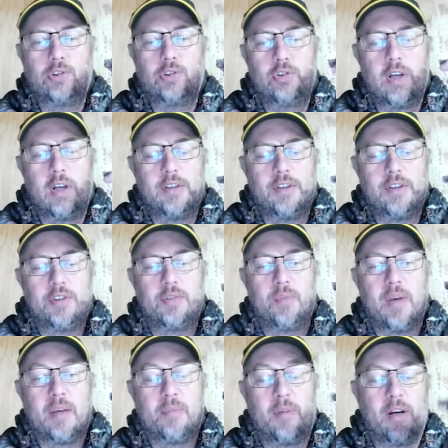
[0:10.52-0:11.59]
too lazy to
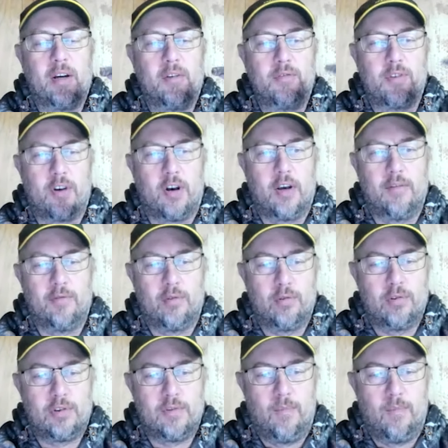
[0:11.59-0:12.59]
make my own dry horse.